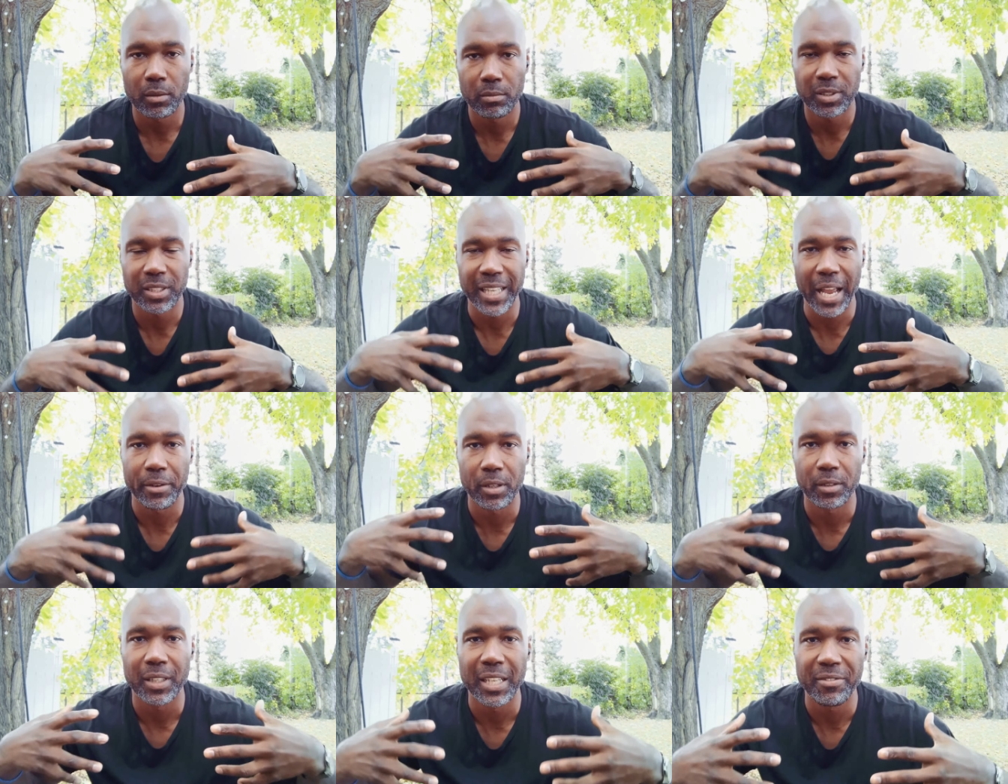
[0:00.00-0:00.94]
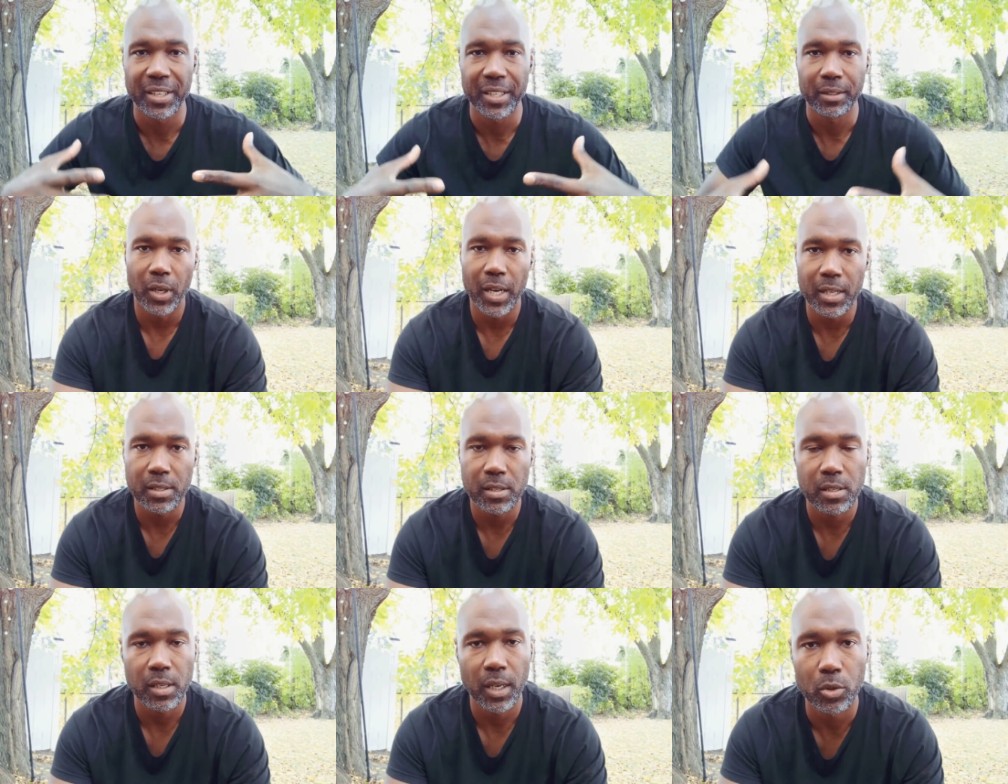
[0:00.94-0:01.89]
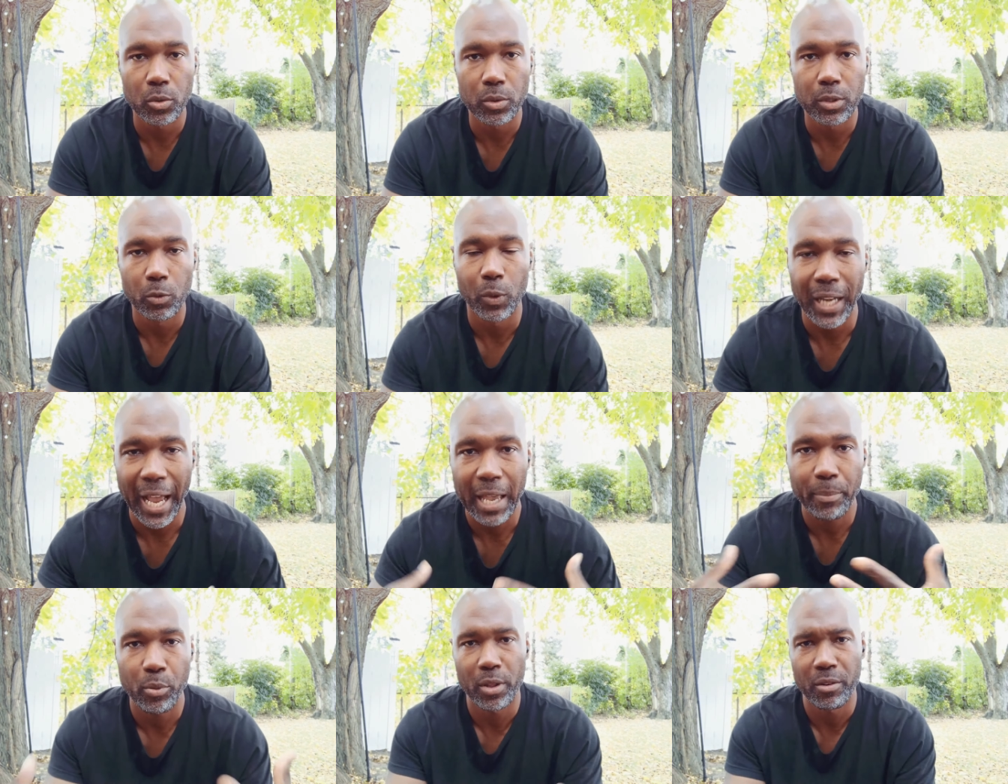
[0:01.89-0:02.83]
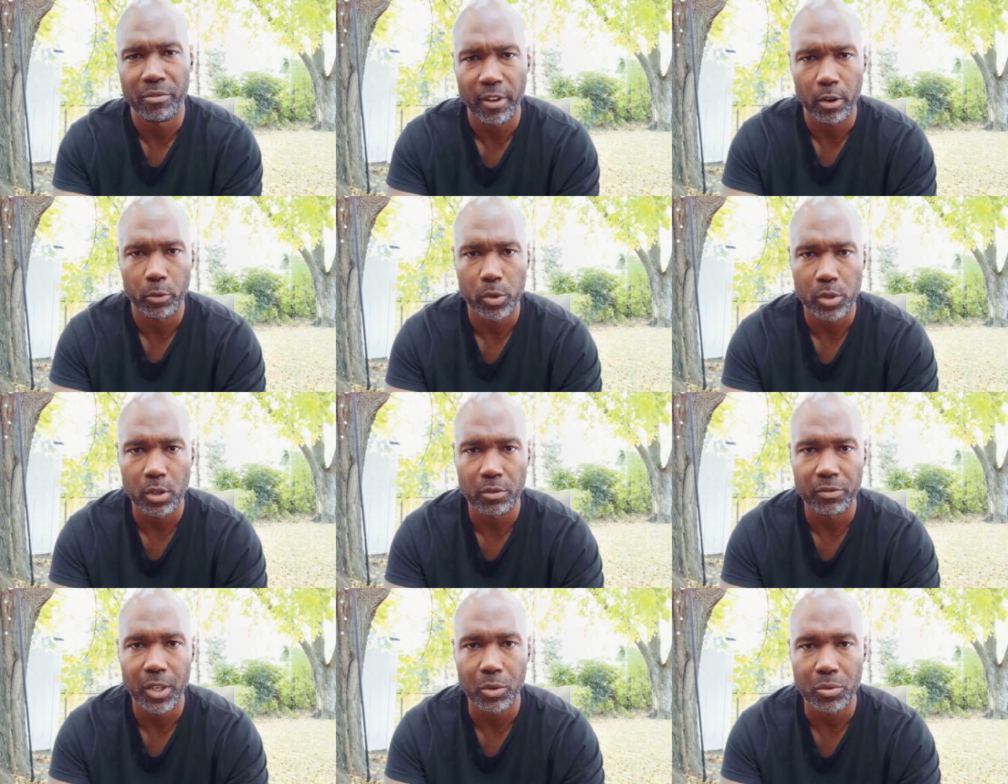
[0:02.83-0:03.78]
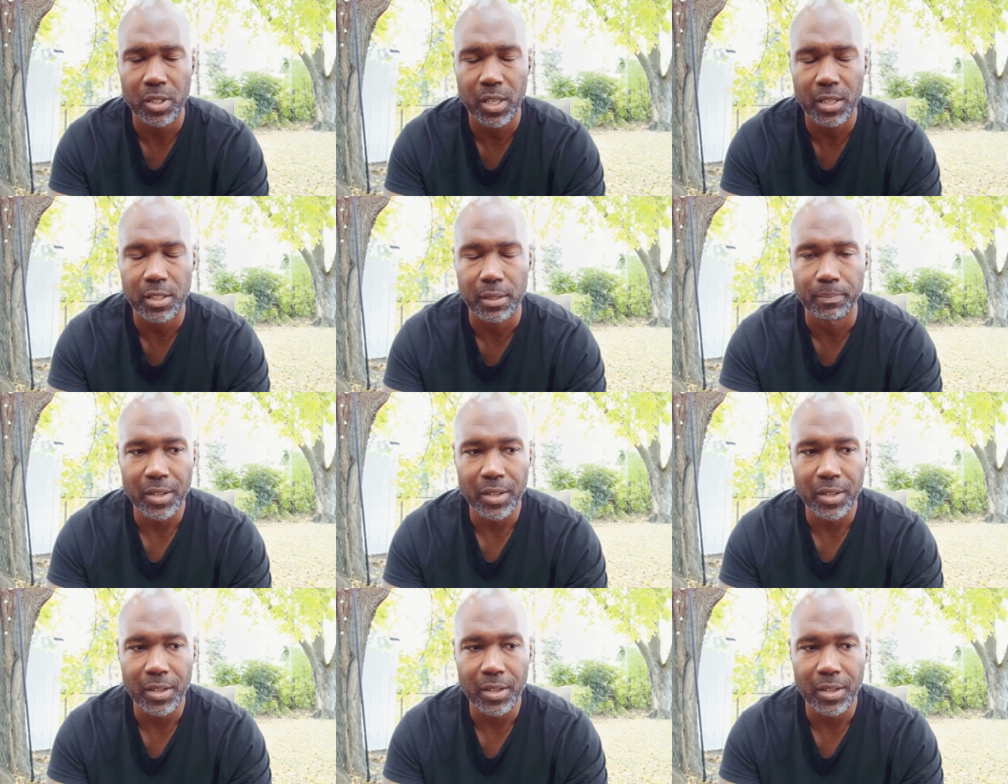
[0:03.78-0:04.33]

standard of living for us who rely upon the Federal Reserve note system.